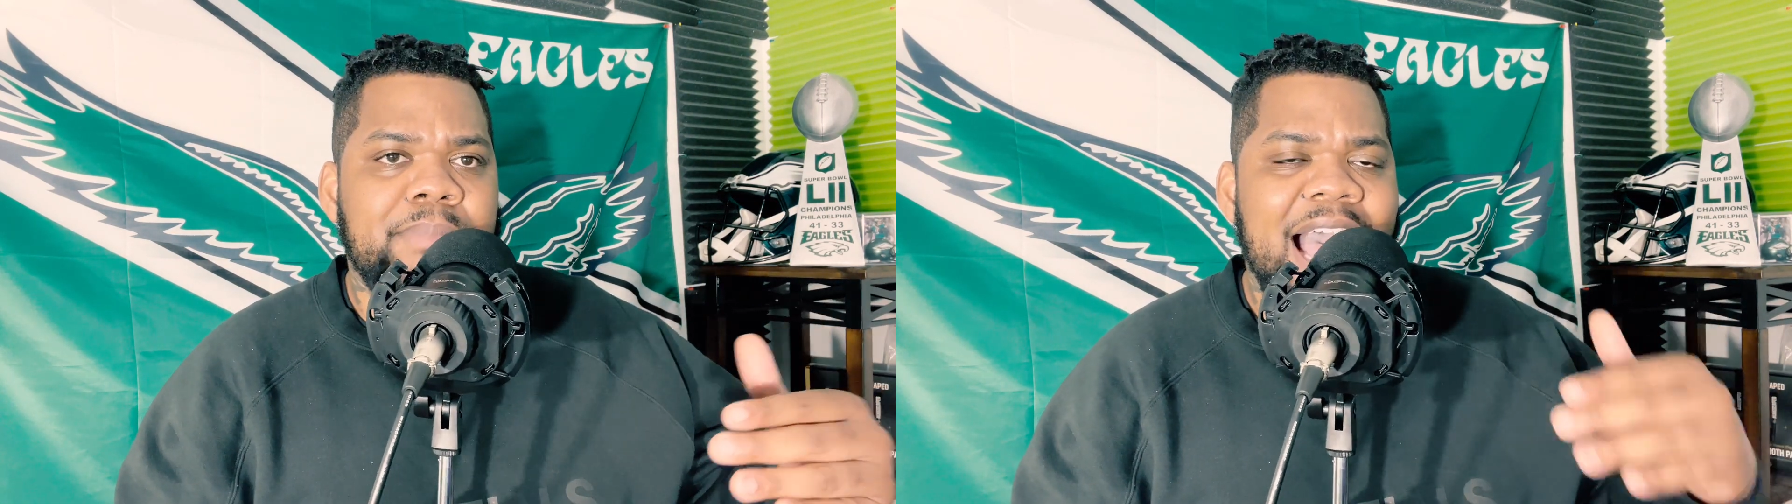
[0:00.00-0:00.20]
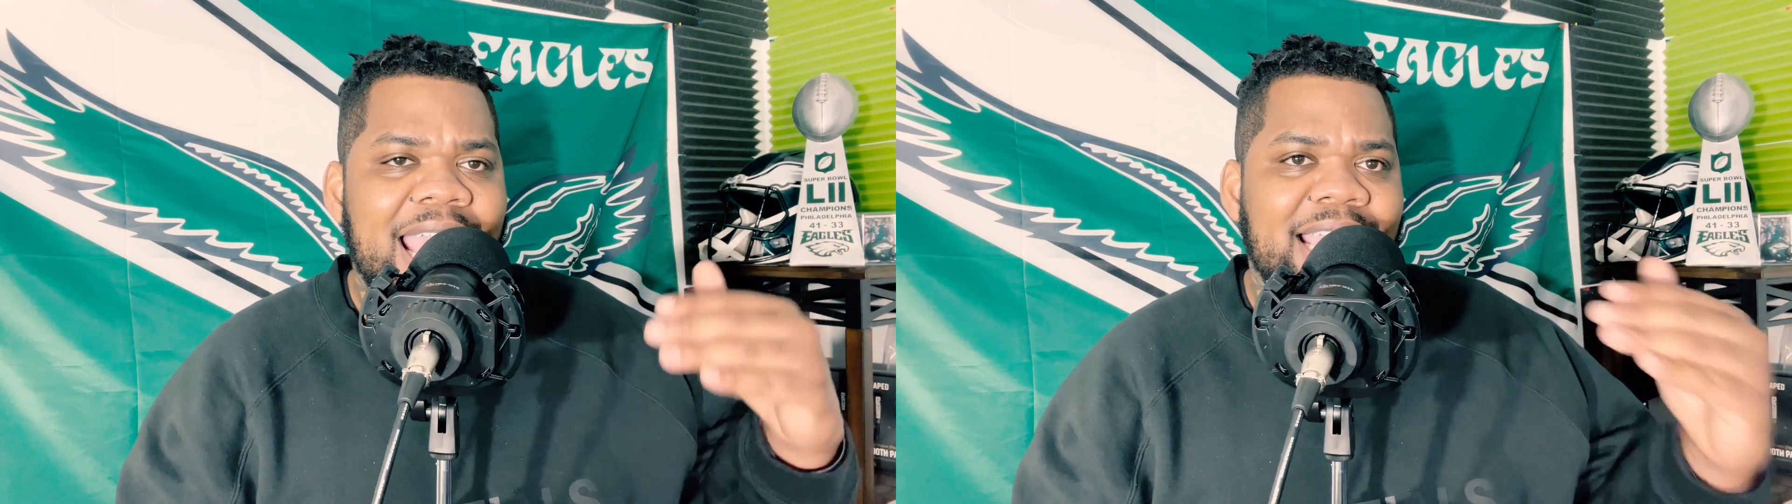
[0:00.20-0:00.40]

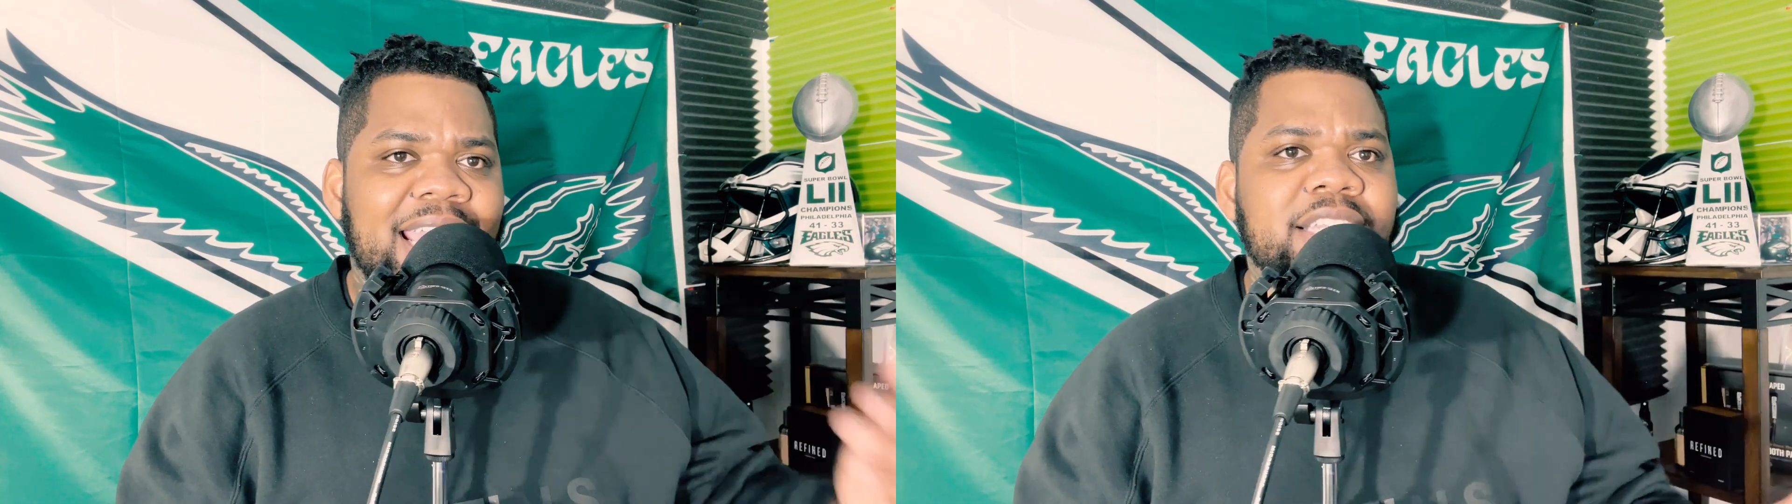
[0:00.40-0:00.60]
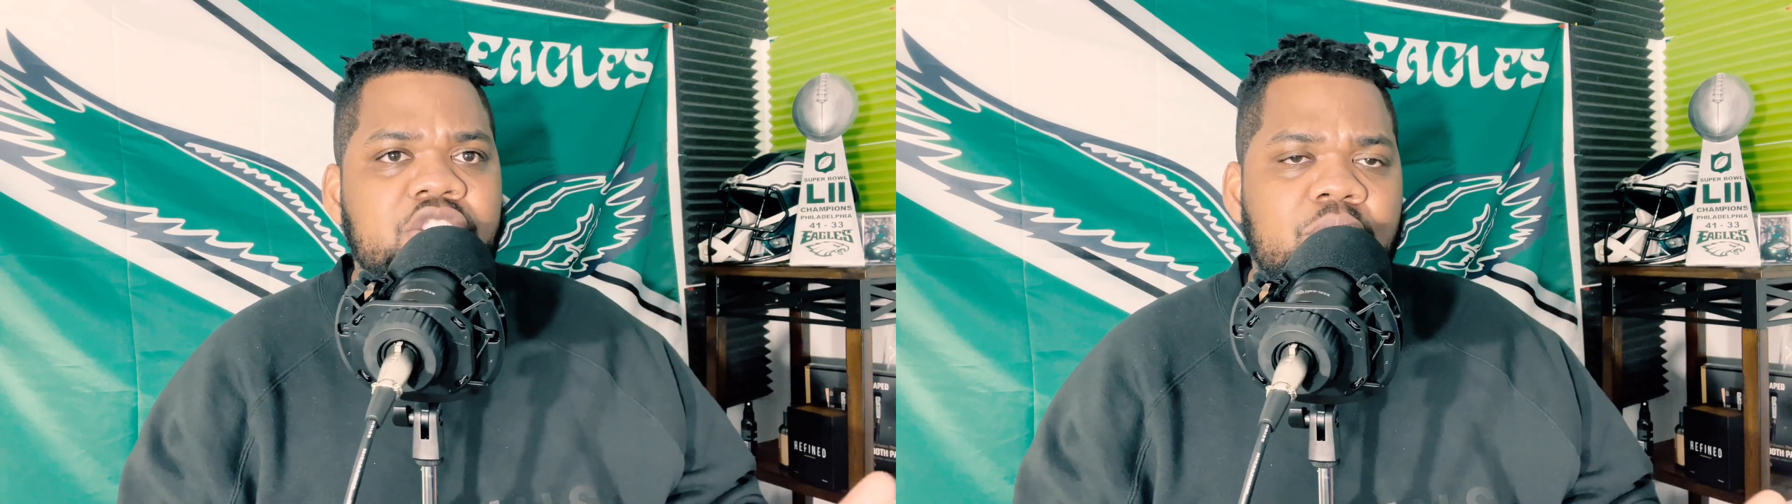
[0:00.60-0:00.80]
buying
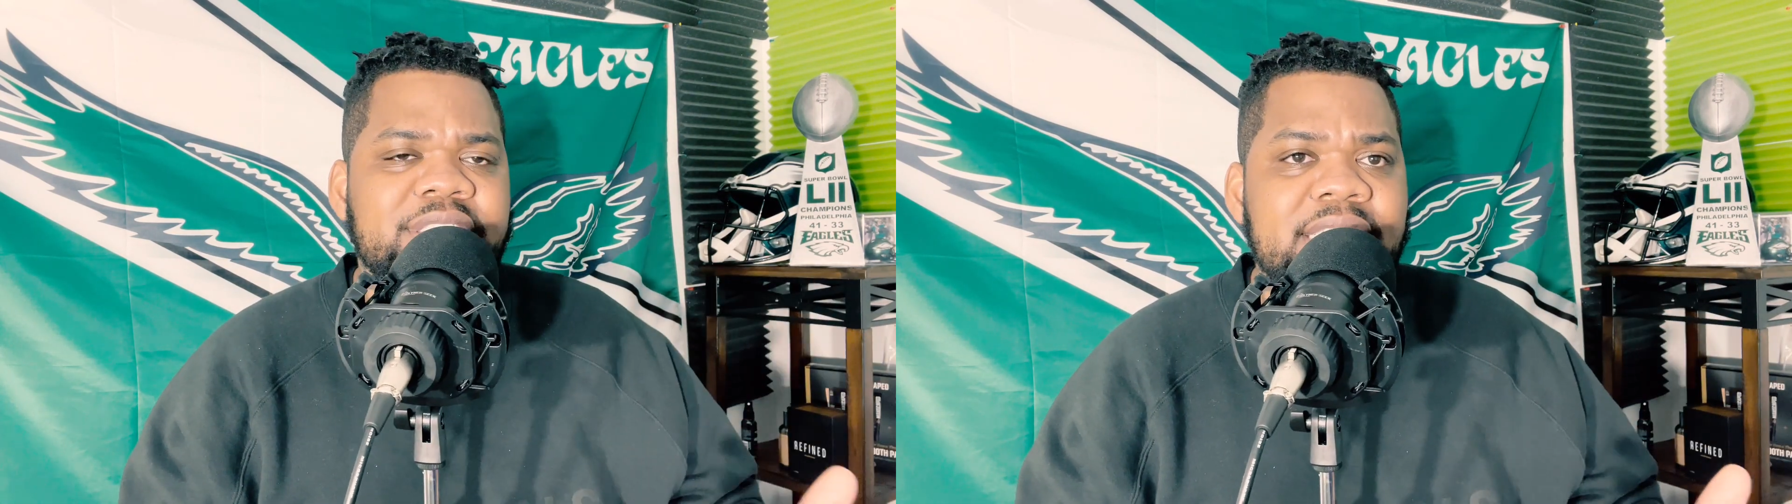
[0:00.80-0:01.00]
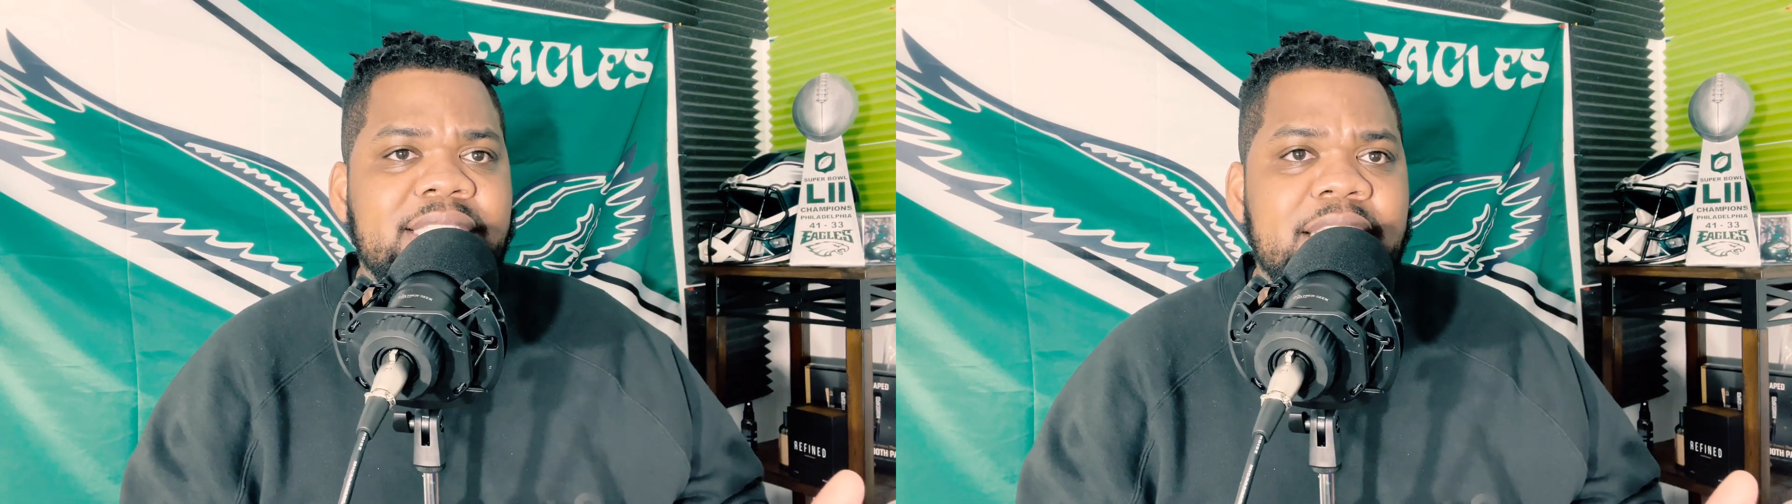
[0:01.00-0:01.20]
into a
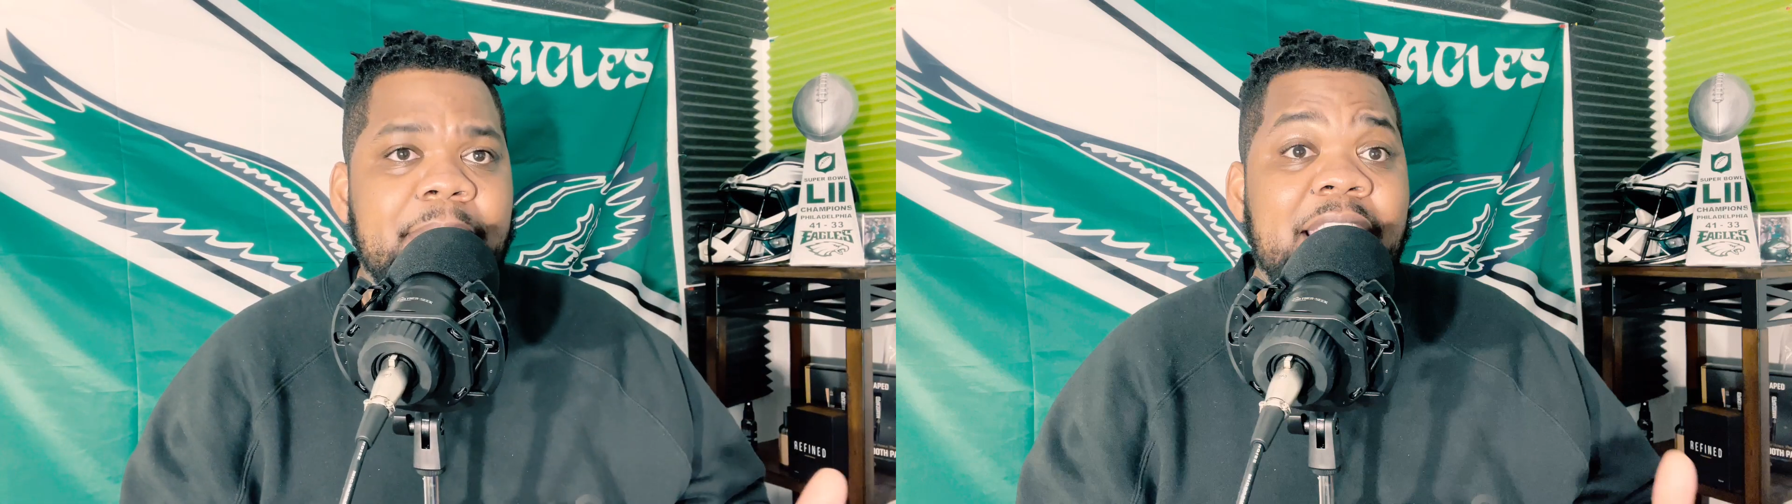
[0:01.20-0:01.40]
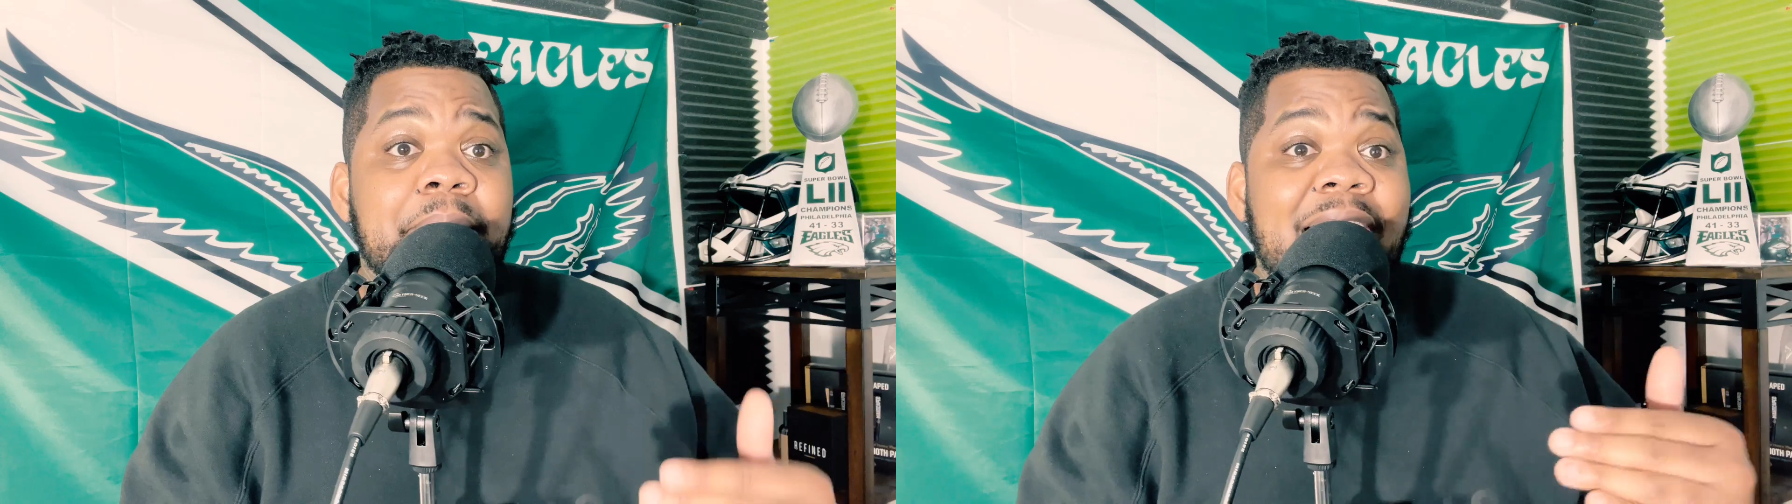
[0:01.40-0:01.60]
system
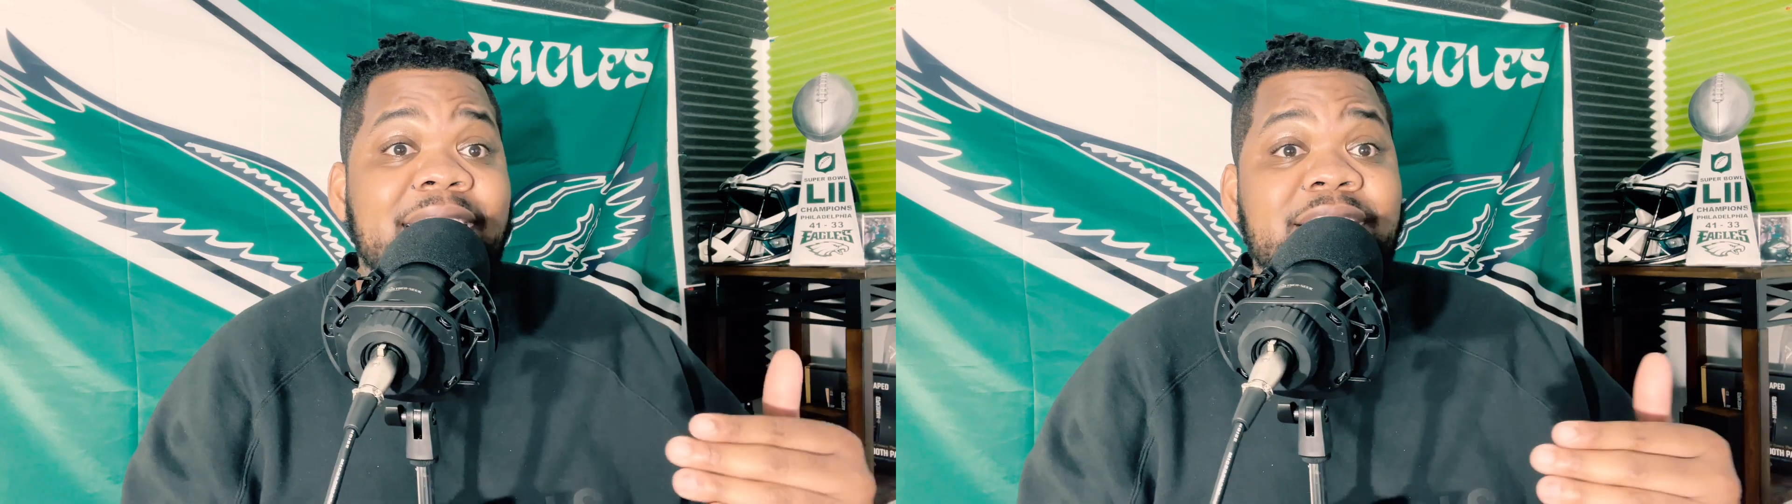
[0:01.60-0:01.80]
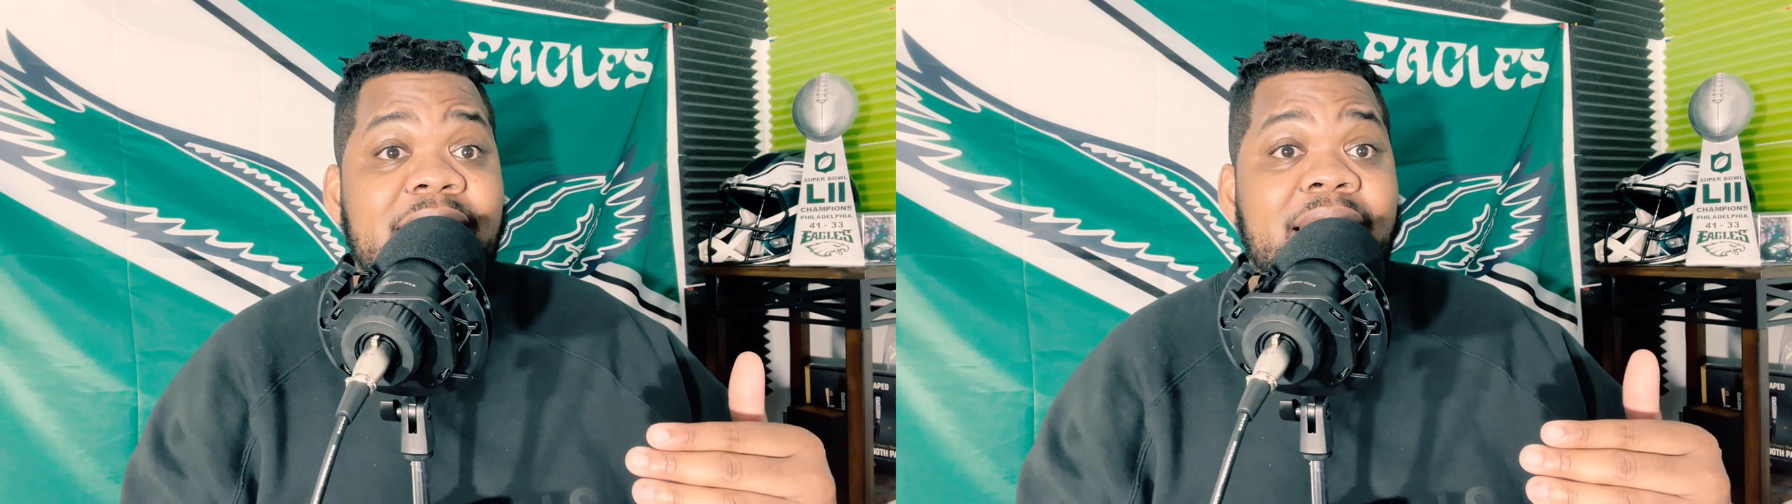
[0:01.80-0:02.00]
and
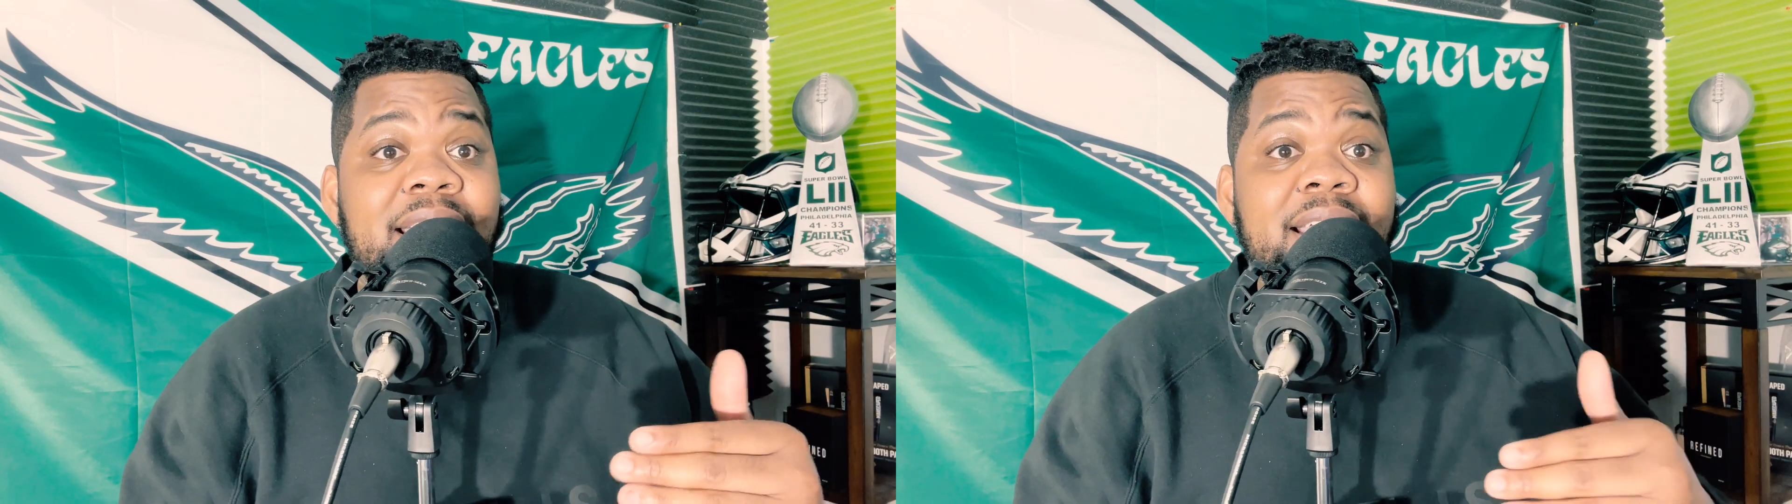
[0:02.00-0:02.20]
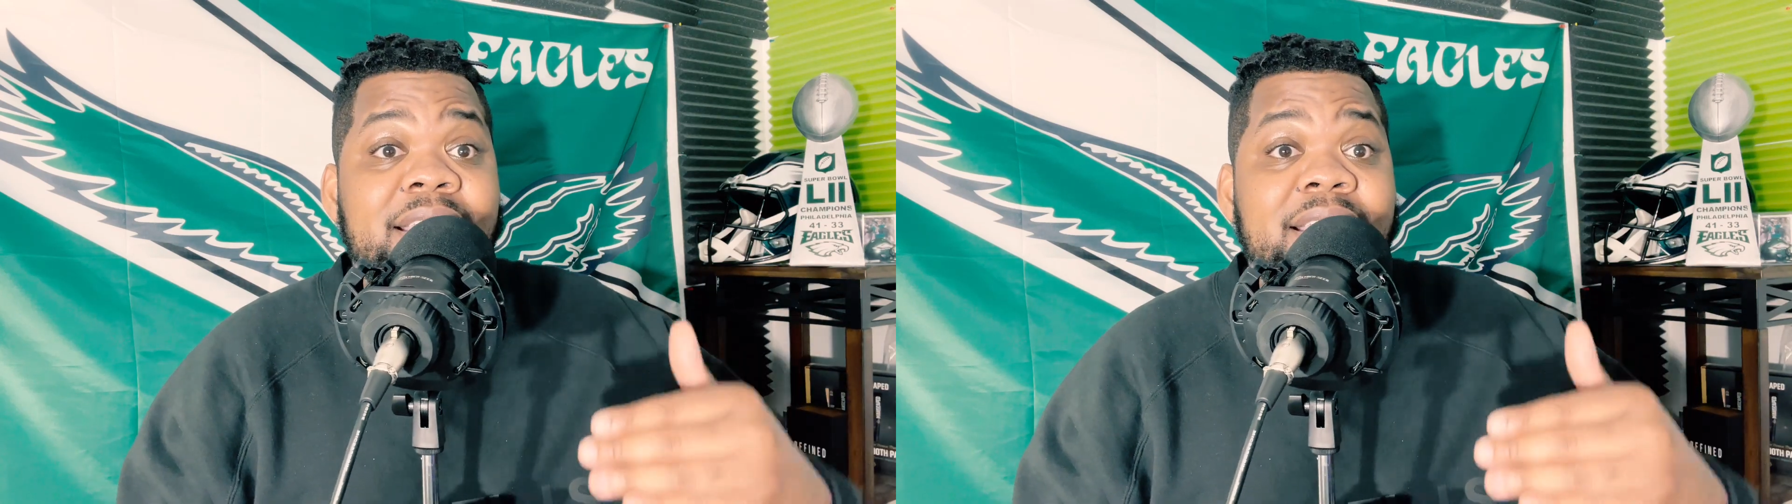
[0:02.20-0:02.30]
matching